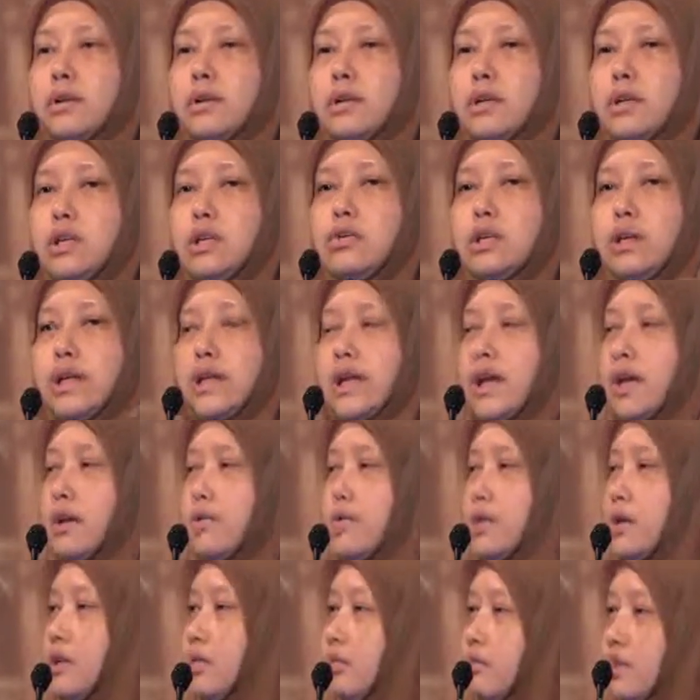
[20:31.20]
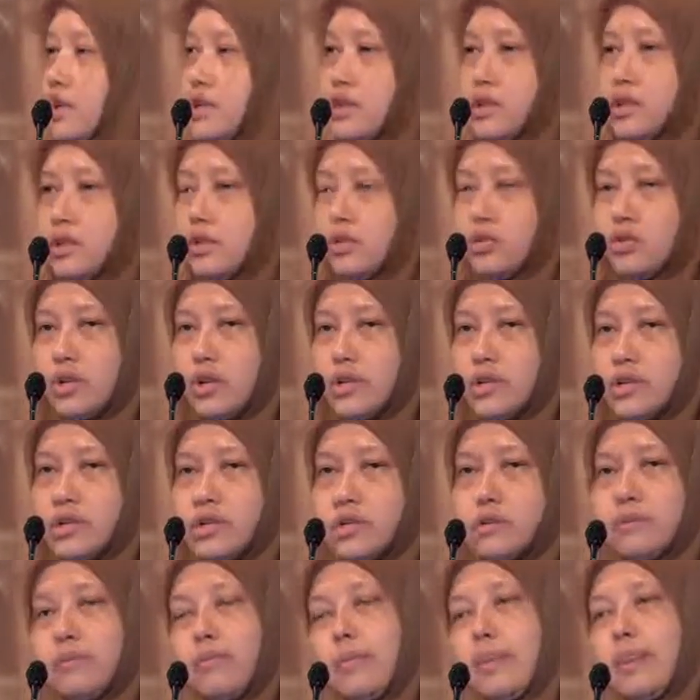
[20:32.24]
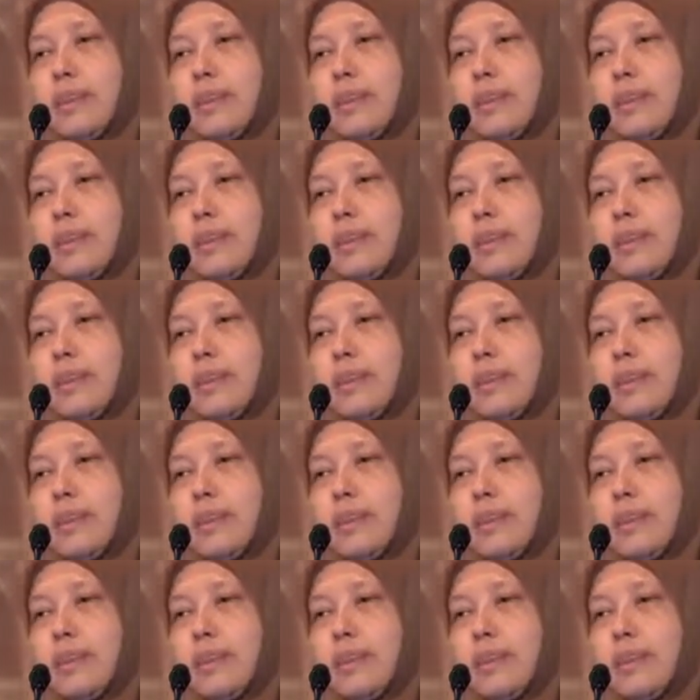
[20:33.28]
you can have a conventional trust,